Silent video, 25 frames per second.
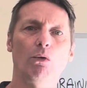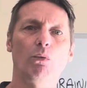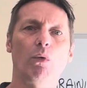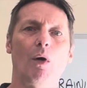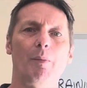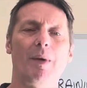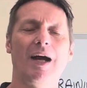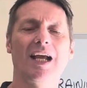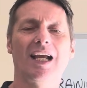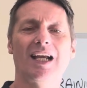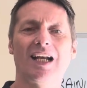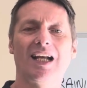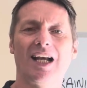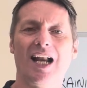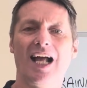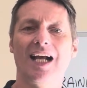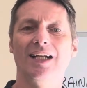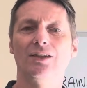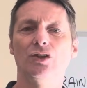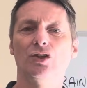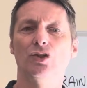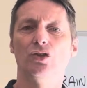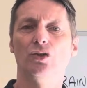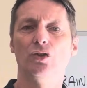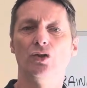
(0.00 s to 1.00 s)
want my
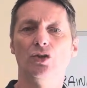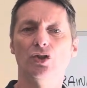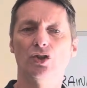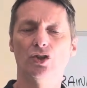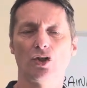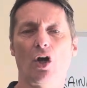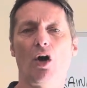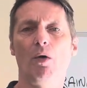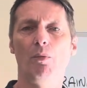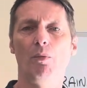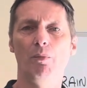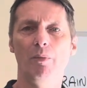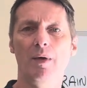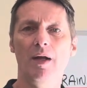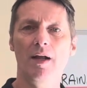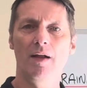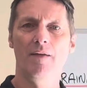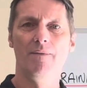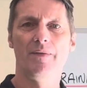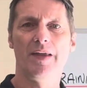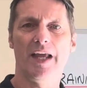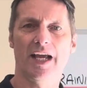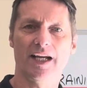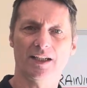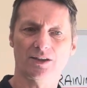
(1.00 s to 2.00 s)
client to do some
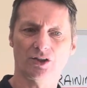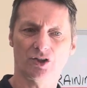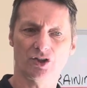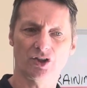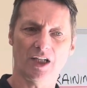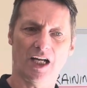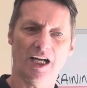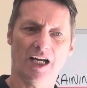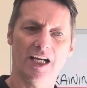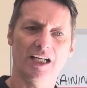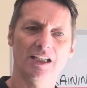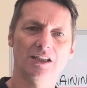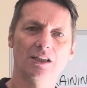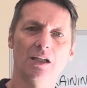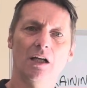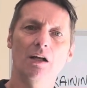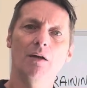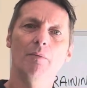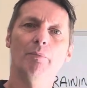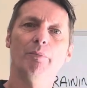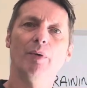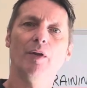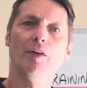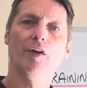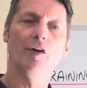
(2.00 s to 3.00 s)
exercise,
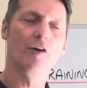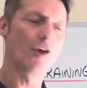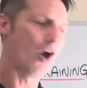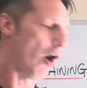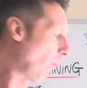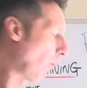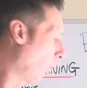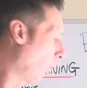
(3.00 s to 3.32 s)
but they're not